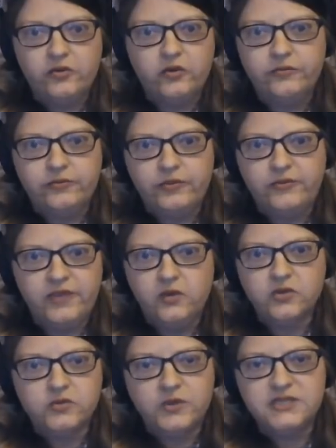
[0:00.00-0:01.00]
know if he
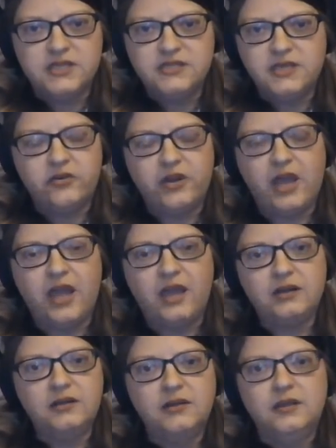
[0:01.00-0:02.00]
knows what it says yet or not.
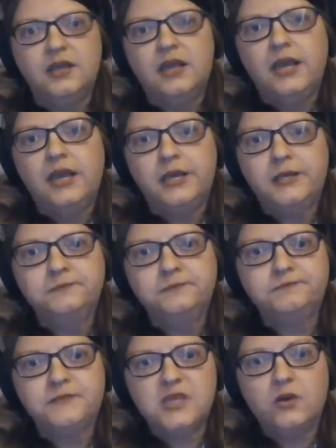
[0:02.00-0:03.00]

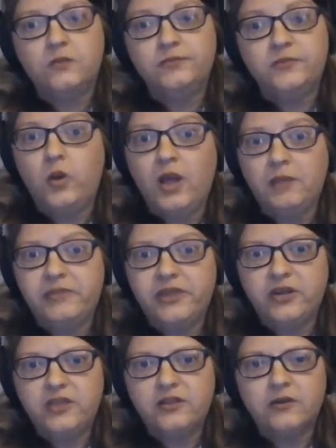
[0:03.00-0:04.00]
So no help there
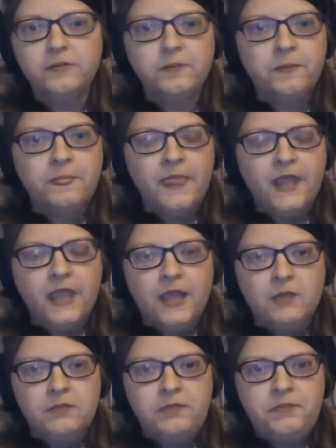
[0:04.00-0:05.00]
either.
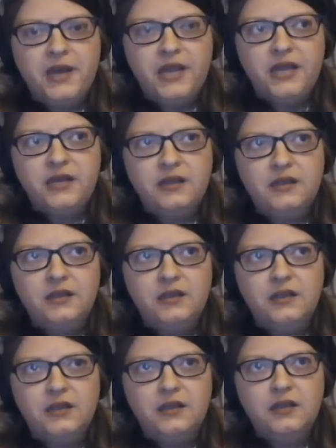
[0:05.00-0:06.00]
But,
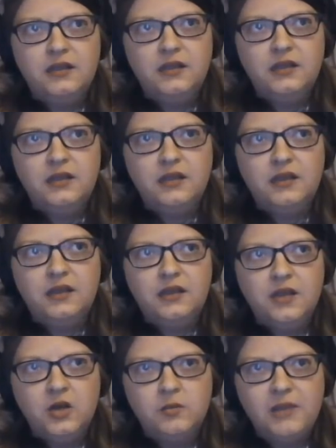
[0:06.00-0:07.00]

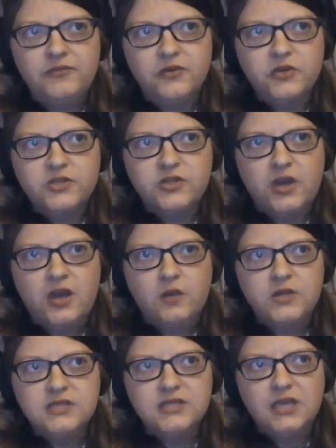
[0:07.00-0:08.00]
my first thought
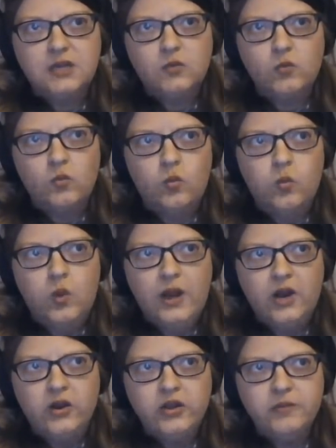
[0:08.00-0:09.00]
was like, what
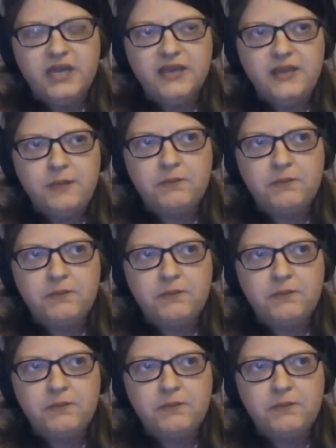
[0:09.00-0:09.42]
argument can they